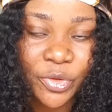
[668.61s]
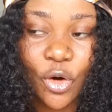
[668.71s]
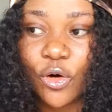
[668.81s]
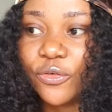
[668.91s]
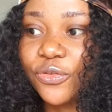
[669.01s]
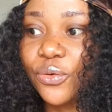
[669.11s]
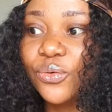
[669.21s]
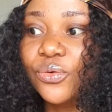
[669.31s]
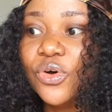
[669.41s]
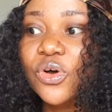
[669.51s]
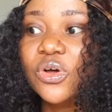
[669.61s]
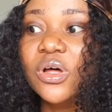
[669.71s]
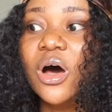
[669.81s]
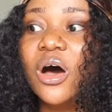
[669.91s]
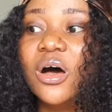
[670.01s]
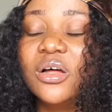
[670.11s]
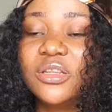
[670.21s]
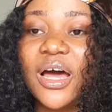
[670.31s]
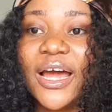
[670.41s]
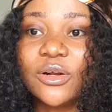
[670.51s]
all through
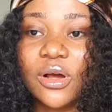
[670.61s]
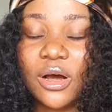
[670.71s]
the head,